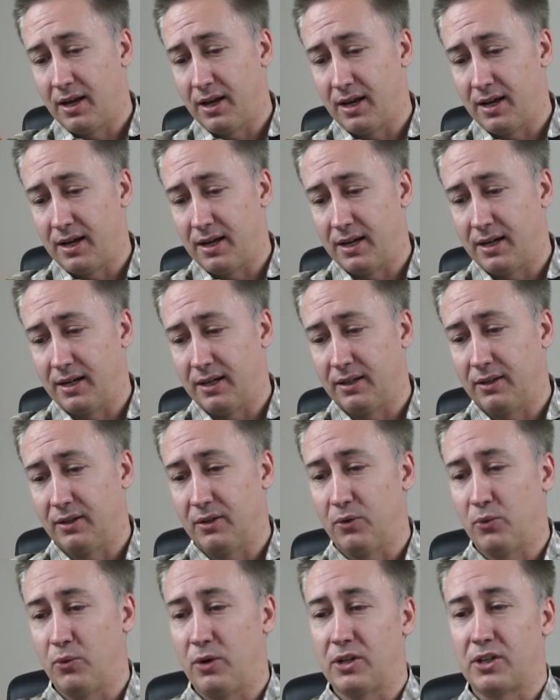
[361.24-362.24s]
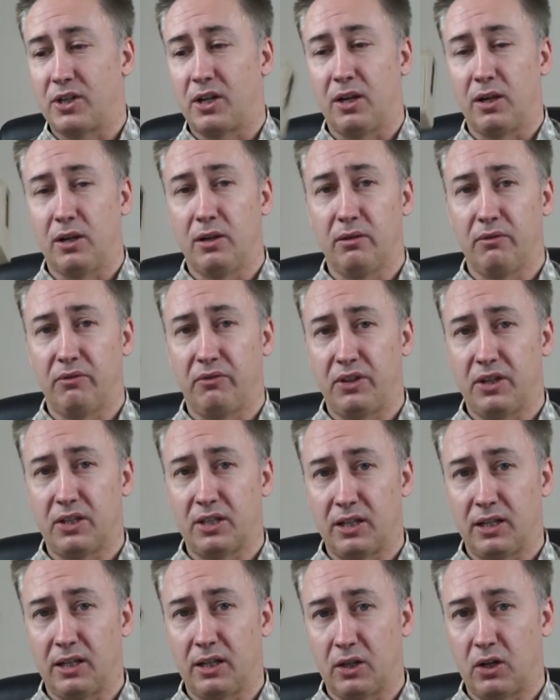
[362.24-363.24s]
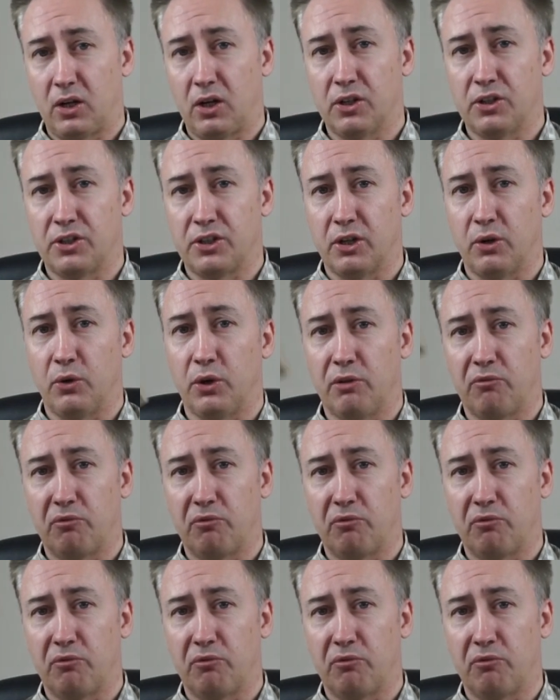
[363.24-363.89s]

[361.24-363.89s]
And whilst I love this little console,